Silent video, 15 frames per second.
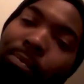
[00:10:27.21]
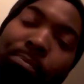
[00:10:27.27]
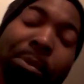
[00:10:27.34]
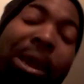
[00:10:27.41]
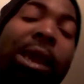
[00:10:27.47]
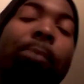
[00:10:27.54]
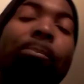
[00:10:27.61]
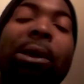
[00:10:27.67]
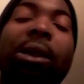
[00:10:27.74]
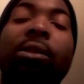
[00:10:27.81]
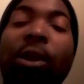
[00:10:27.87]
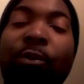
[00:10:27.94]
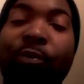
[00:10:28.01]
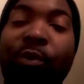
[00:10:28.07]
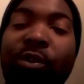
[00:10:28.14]
made a big
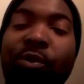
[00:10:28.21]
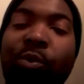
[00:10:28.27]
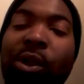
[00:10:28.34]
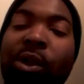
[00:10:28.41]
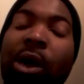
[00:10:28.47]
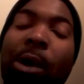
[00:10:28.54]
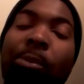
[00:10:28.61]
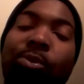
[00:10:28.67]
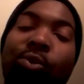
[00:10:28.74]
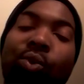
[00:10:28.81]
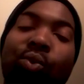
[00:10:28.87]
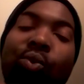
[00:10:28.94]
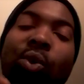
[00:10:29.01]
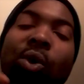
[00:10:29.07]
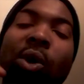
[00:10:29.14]
difference when it comes
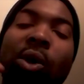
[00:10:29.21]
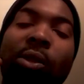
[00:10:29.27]
to